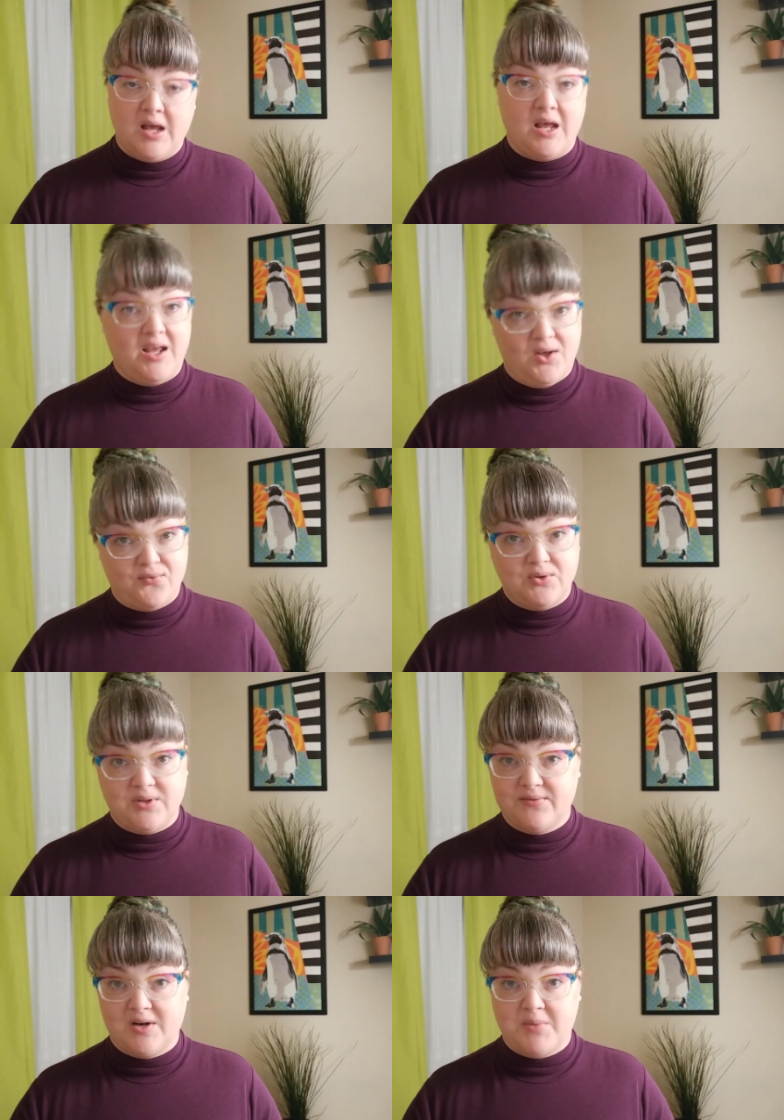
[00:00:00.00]
If you
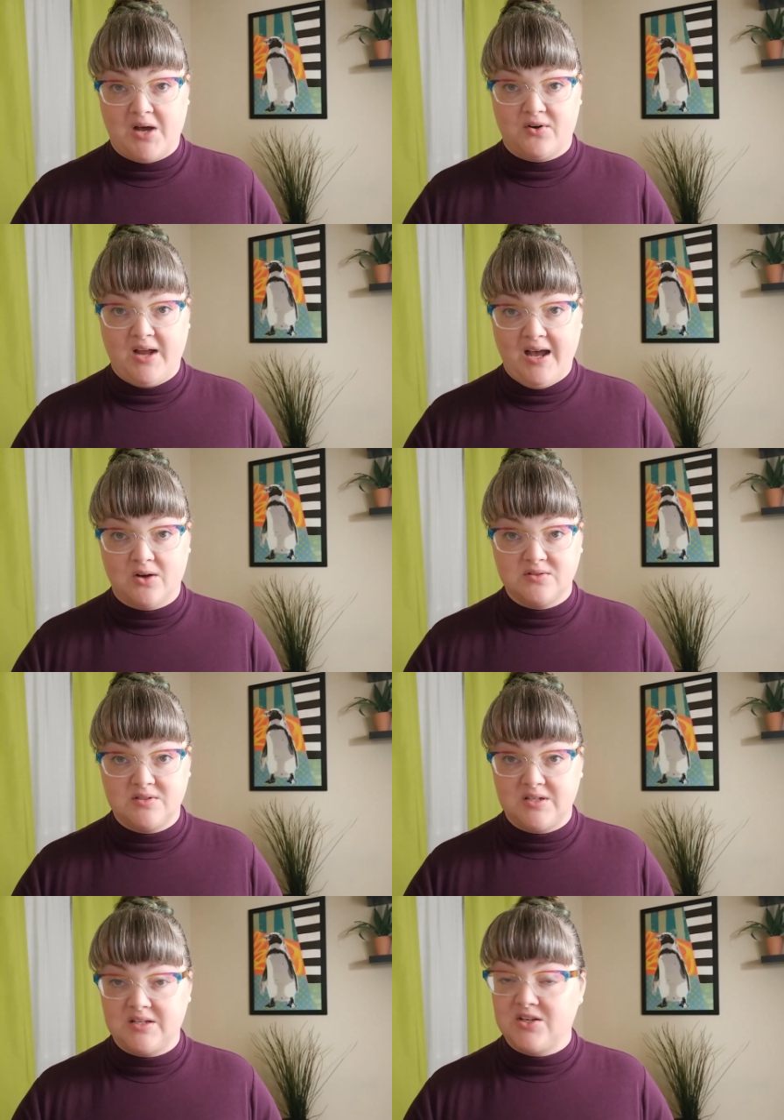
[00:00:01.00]
live in a modern
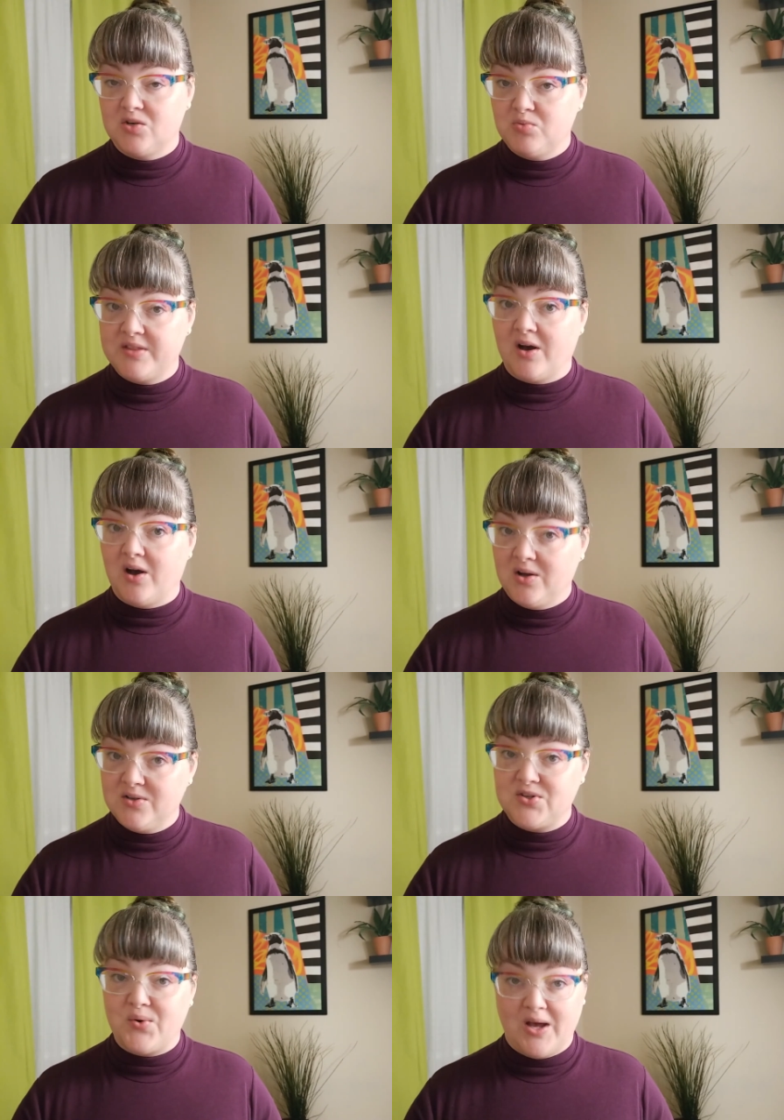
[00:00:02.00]
house, Gilbreth
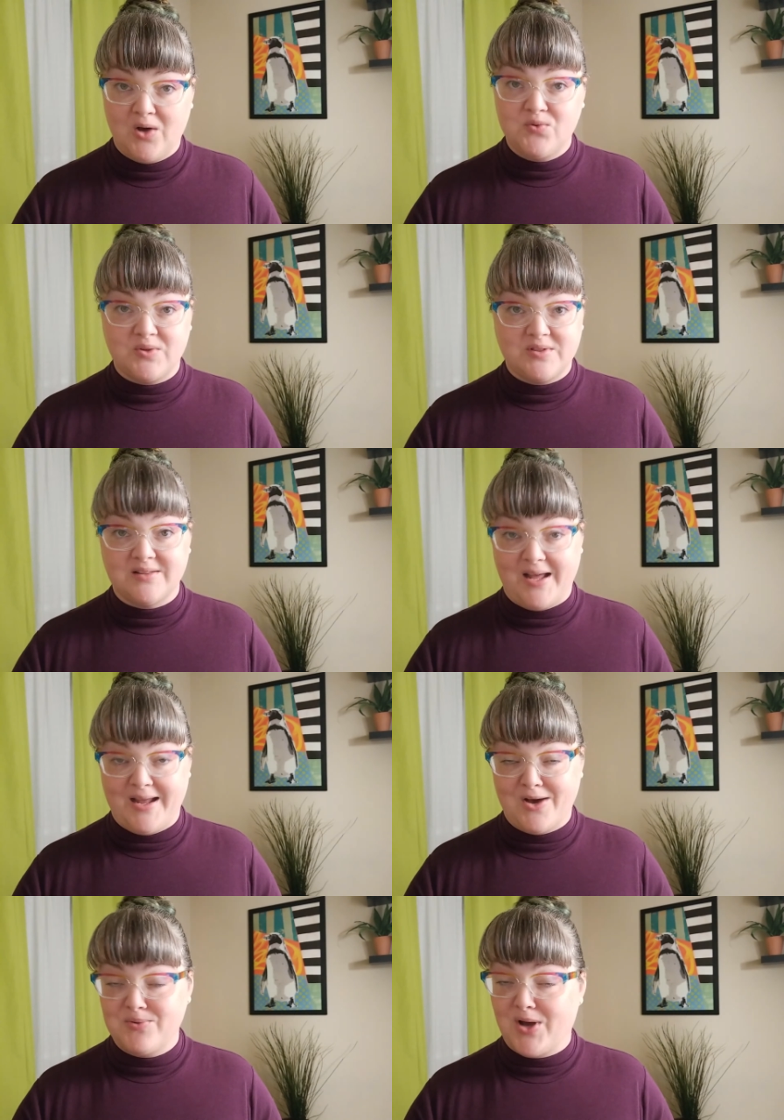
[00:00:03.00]
also helped with the
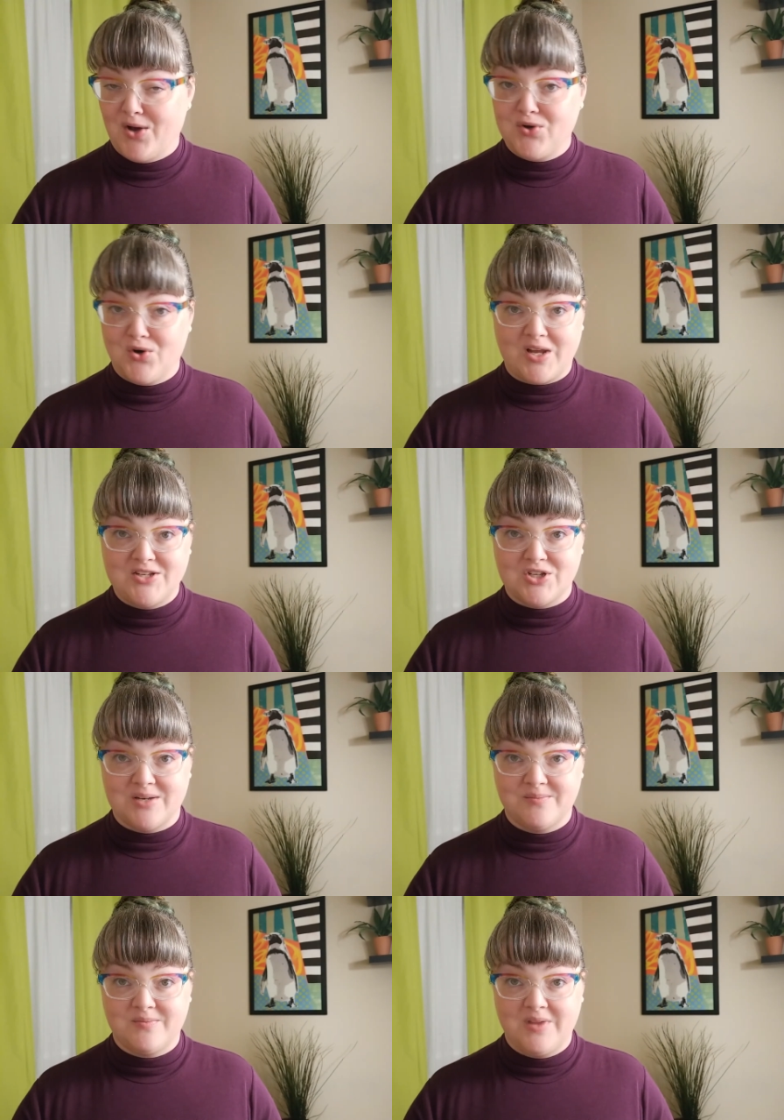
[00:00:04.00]
layout of your kitchen.